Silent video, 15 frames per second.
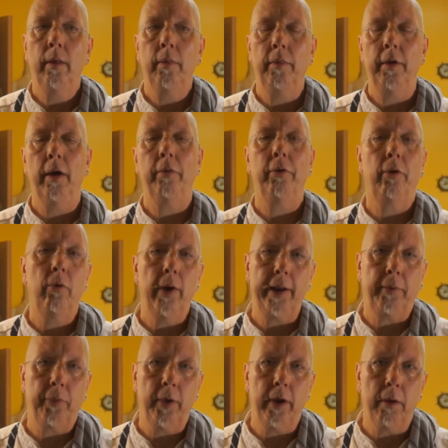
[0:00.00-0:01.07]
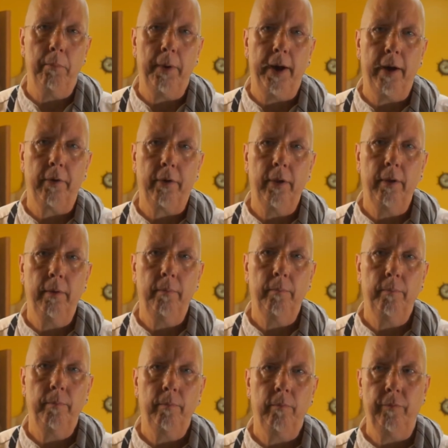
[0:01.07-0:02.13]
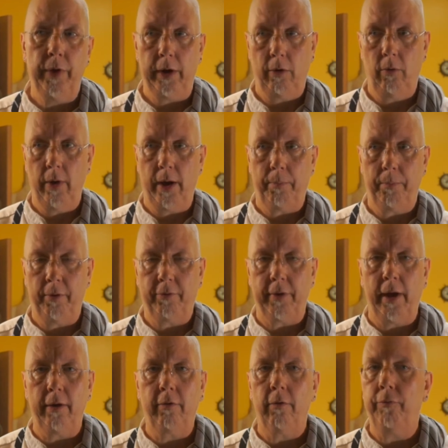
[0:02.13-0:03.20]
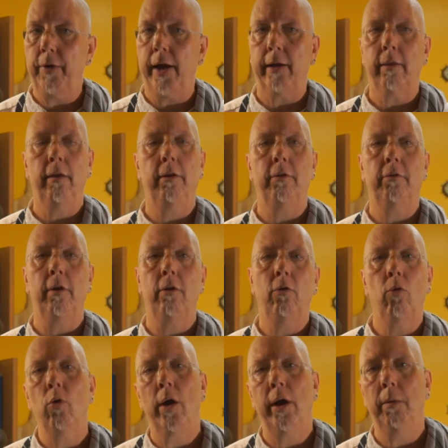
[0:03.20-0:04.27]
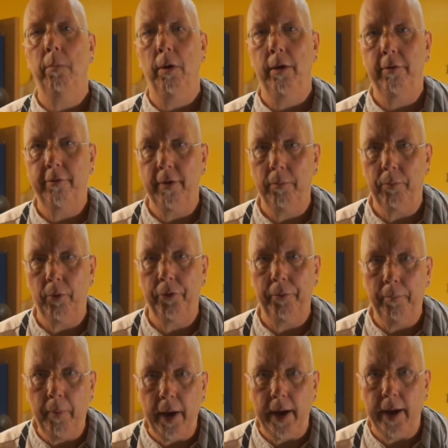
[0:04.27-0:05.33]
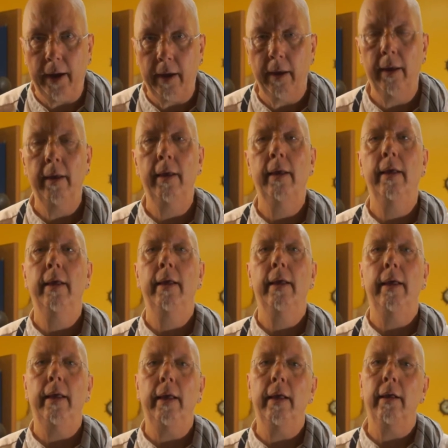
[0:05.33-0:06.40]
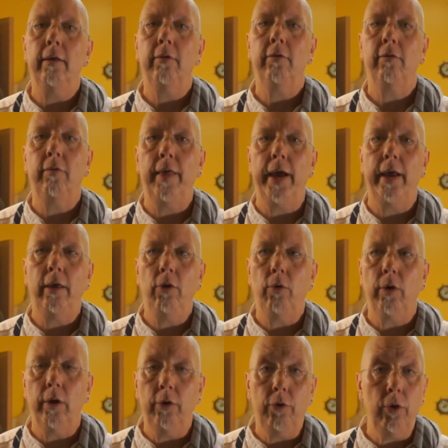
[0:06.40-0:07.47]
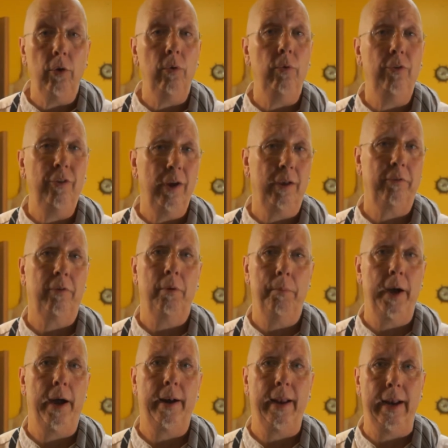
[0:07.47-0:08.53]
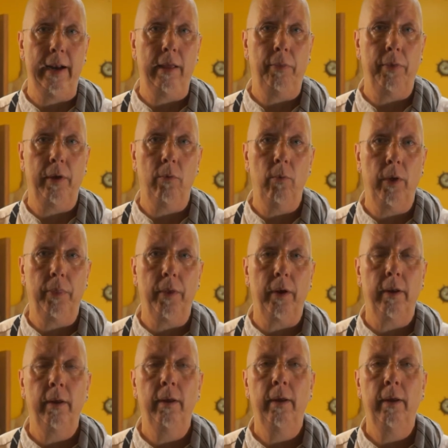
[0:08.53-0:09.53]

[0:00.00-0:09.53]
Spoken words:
The other great thing about vinaigrette, besides the fact that it's incredibly simple to make, is that you can do just about anything with it.